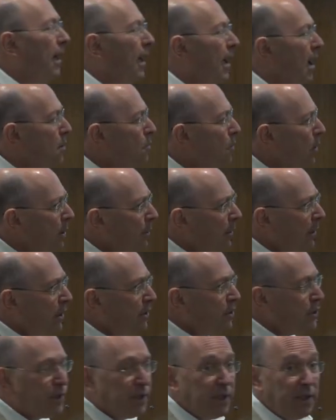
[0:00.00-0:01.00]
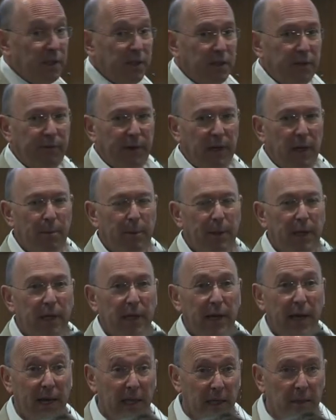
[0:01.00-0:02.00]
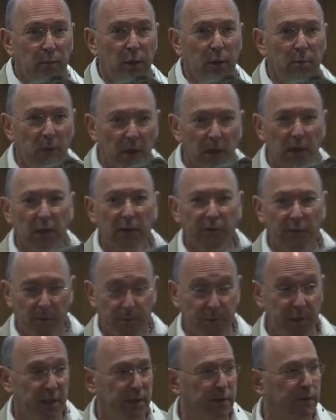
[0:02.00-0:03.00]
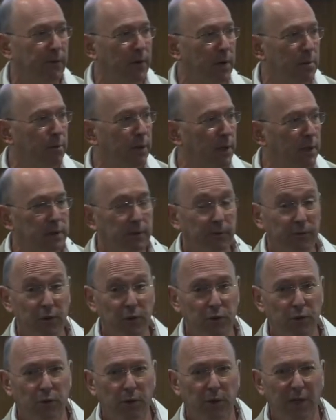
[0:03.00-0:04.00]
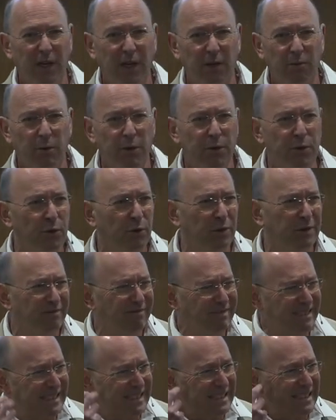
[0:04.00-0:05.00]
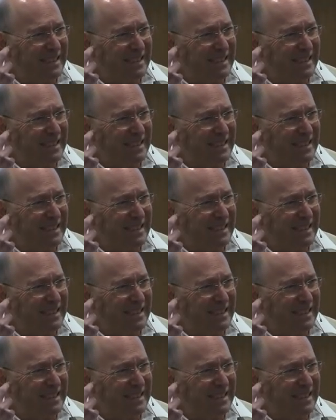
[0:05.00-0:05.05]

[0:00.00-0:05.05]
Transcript: And we were interested in developing an animal model of obsessive compulsive disorder. And we thought, eh,